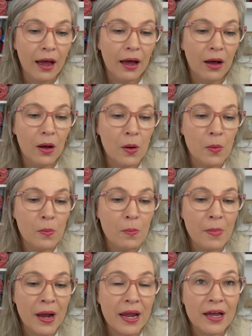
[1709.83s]
Um,
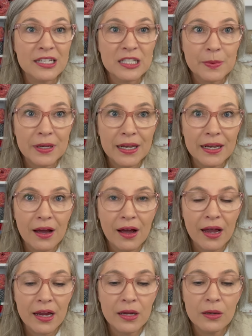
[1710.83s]
my husband and
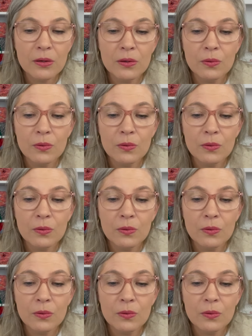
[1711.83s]
I,